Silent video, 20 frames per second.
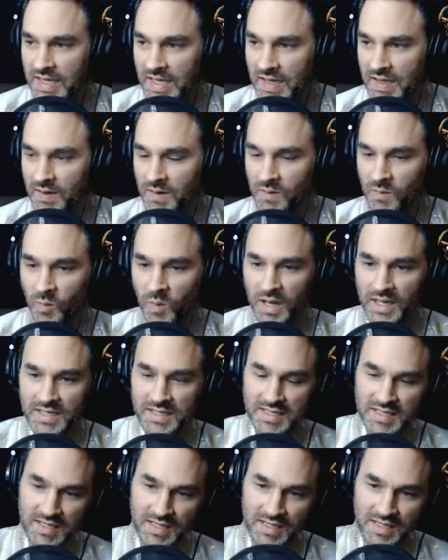what
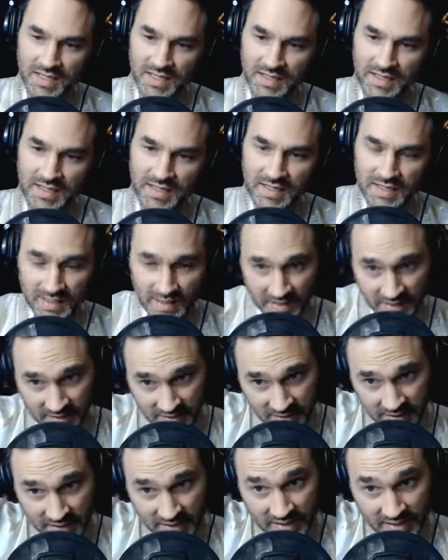
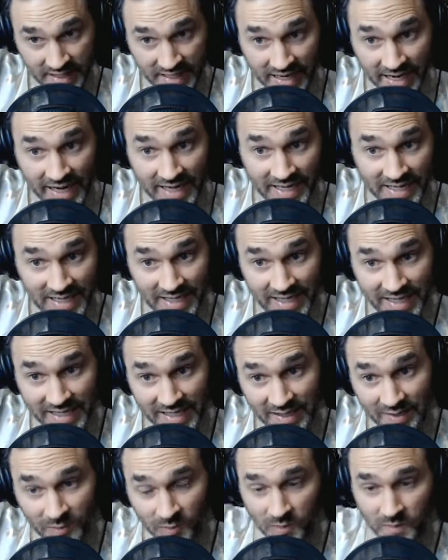the
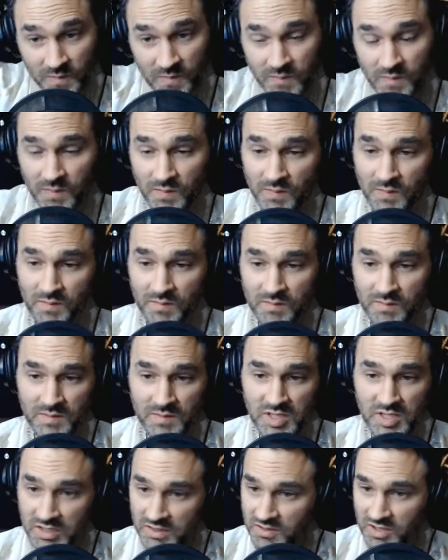nightly
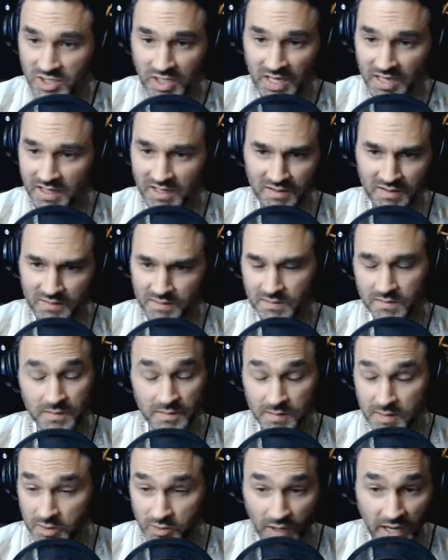shit.
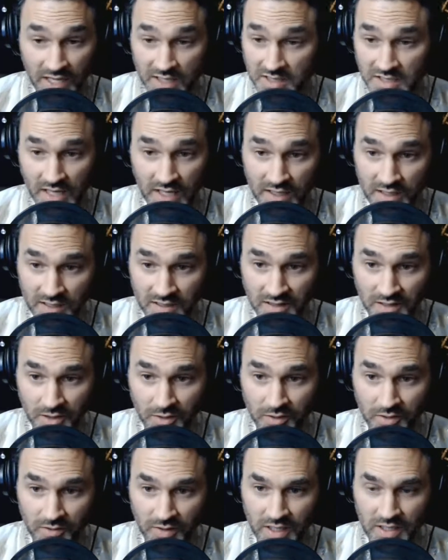Great sentence, Luth.
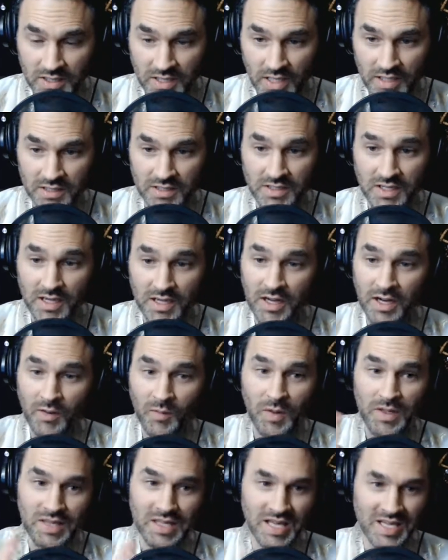Great sentence.
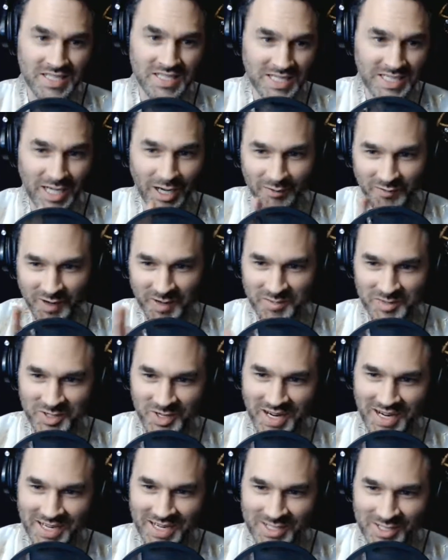What the stuff I'm
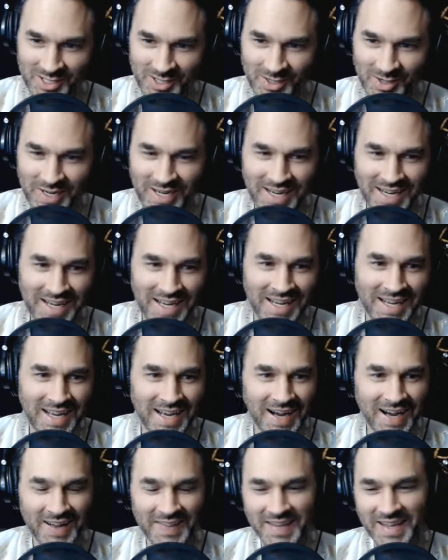trying to do
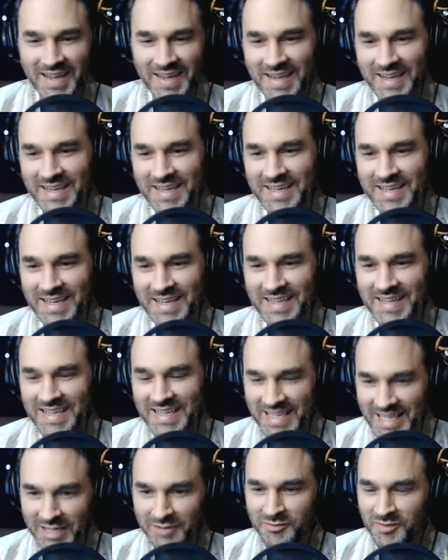on the in the
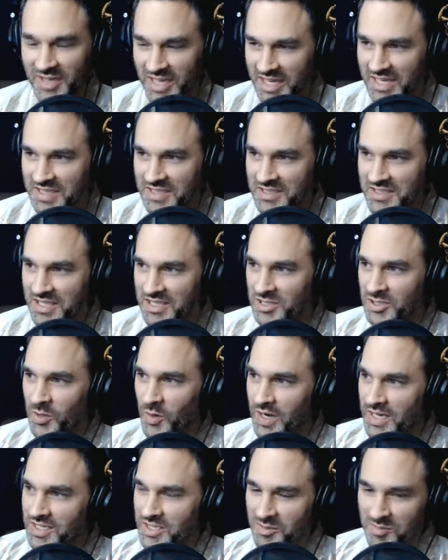evenings is
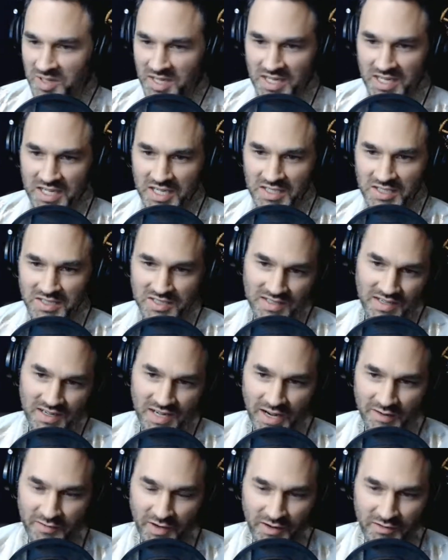going to be, because
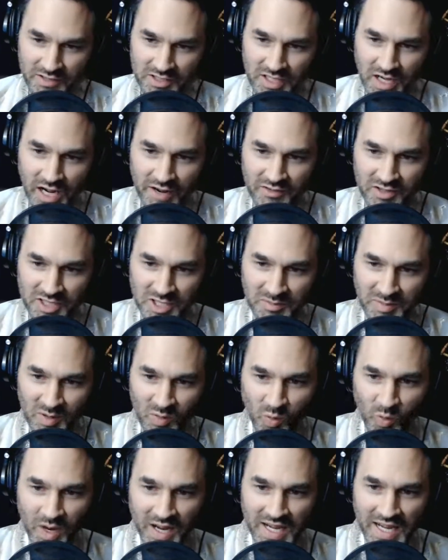I've obviously been
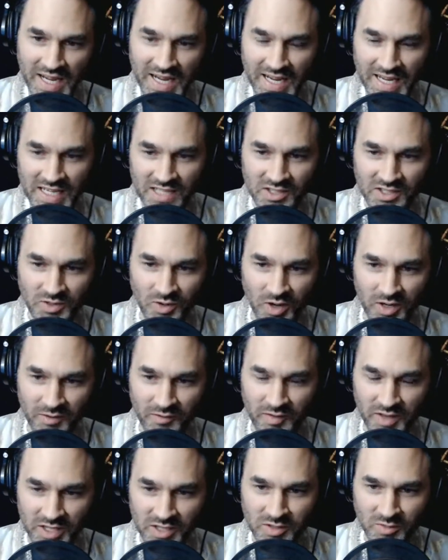winging it sort of
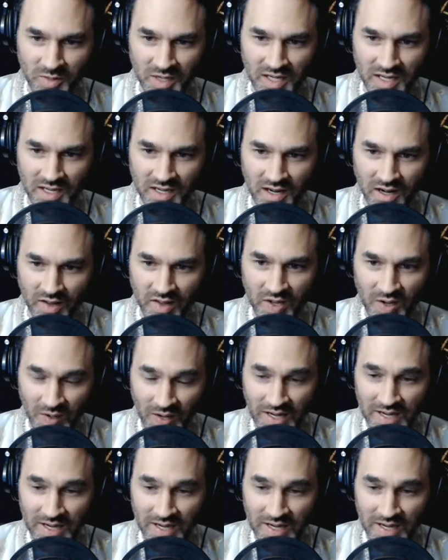this week. Although